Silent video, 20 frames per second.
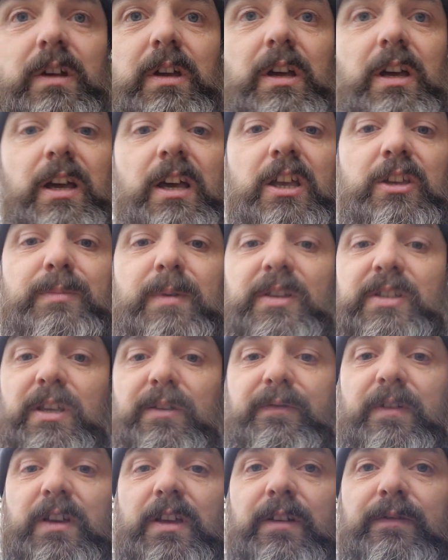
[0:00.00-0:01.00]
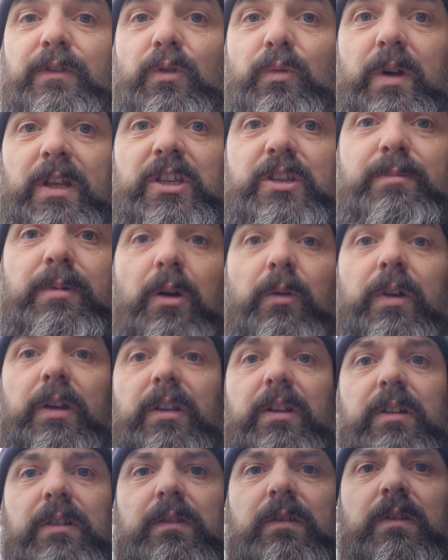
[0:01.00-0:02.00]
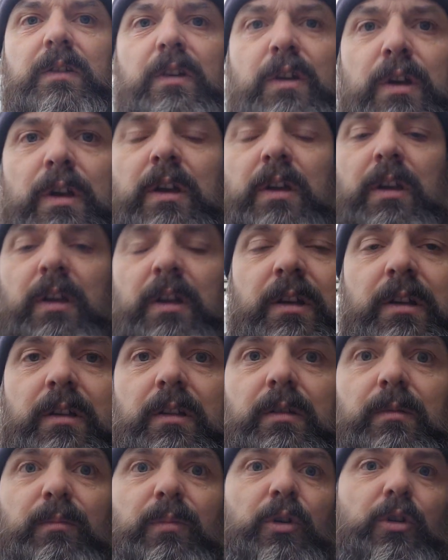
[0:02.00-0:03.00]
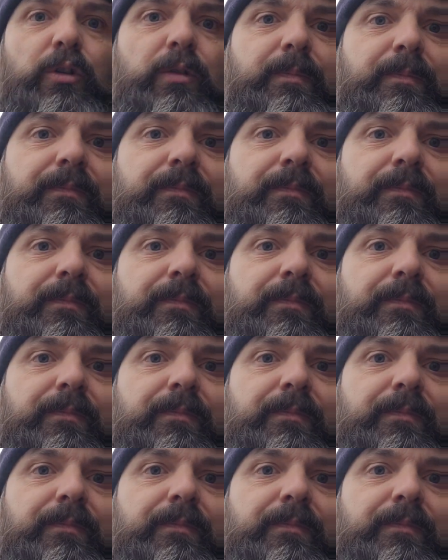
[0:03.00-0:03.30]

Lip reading: especially if the wind's blowing. But